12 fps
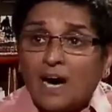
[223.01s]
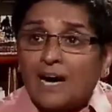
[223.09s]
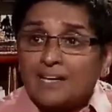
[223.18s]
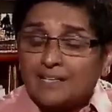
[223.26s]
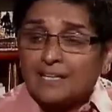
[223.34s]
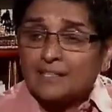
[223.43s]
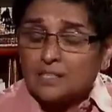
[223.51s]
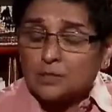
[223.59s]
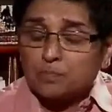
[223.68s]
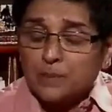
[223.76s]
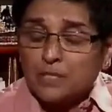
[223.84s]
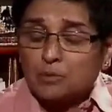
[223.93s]
I can
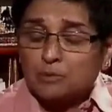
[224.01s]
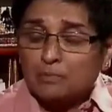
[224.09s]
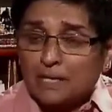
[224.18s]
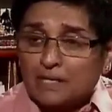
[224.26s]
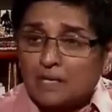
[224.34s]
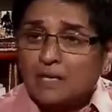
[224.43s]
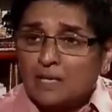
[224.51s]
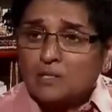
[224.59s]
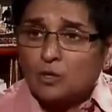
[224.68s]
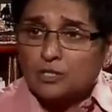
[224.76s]
speak with my clear